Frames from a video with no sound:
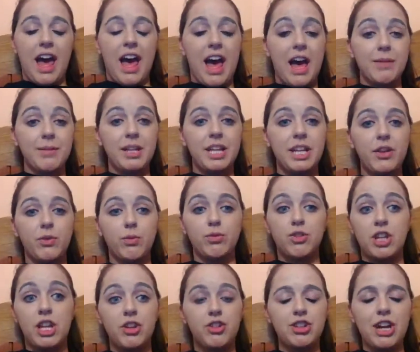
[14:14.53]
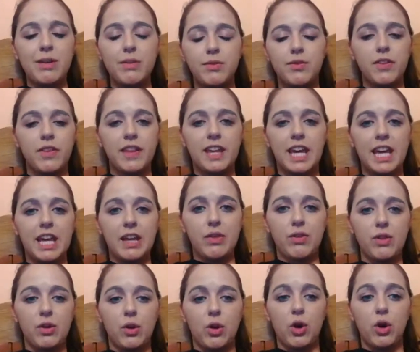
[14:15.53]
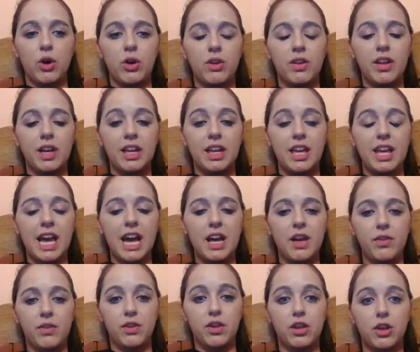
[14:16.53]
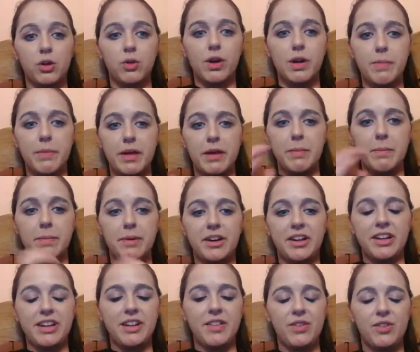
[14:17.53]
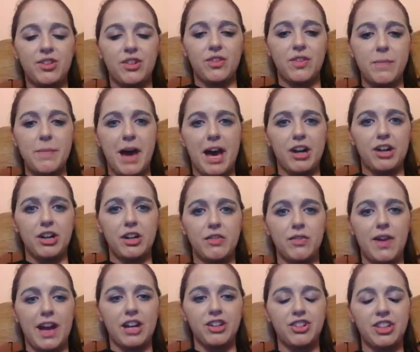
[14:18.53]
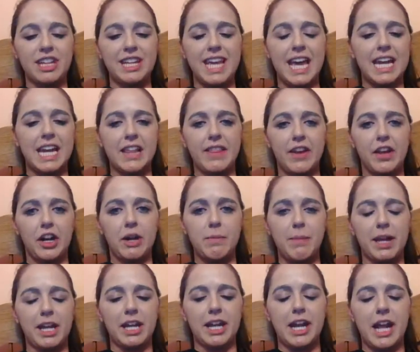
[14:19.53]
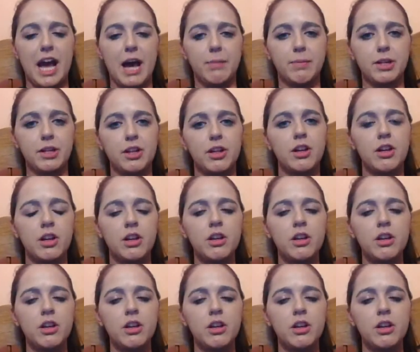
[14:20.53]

I mean, he's driving for the King, so he has good equipment, but it's just a matter of actually getting there and making it happen.